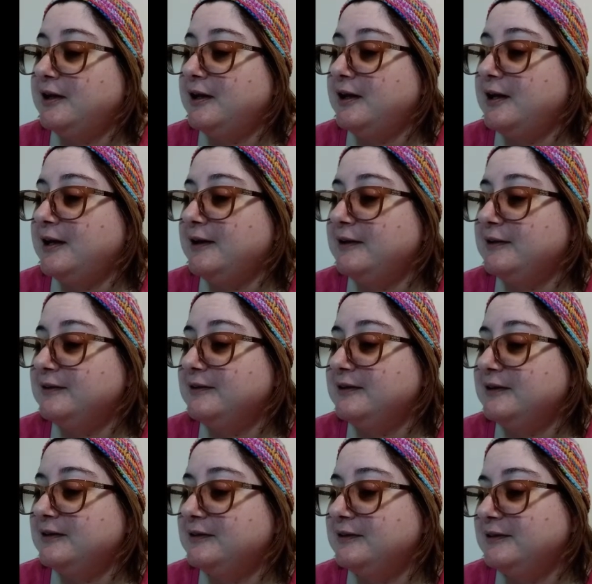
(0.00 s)
And
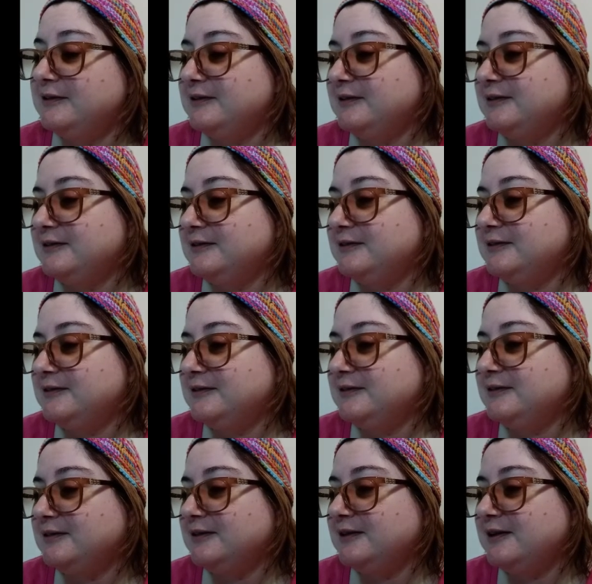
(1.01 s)

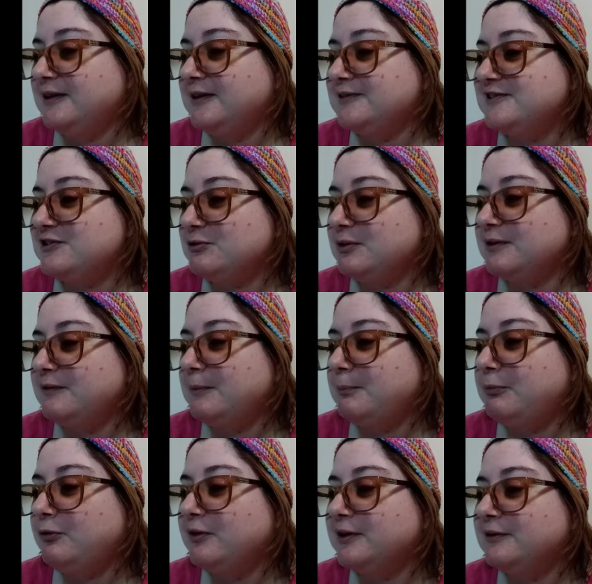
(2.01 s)
it's sort of a
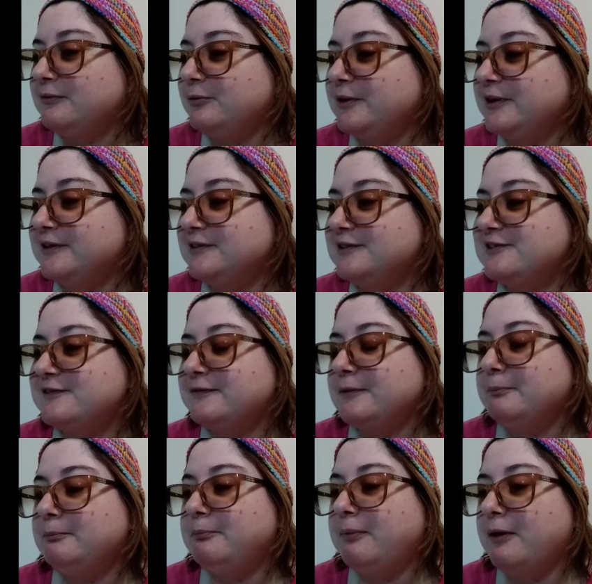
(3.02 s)
point of weakness for
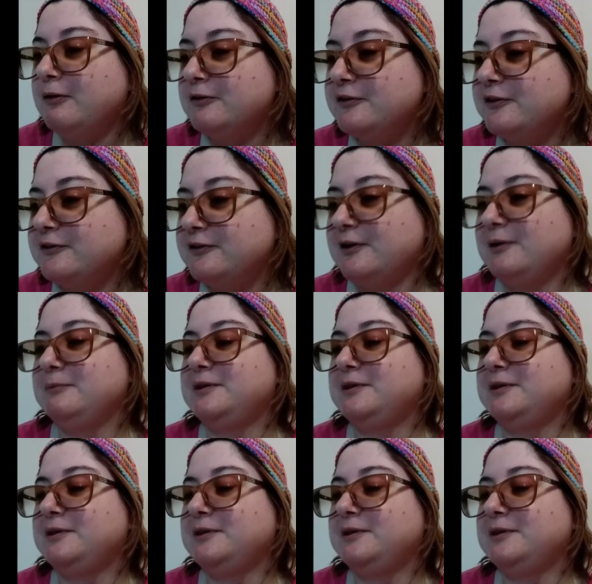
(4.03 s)
both of them.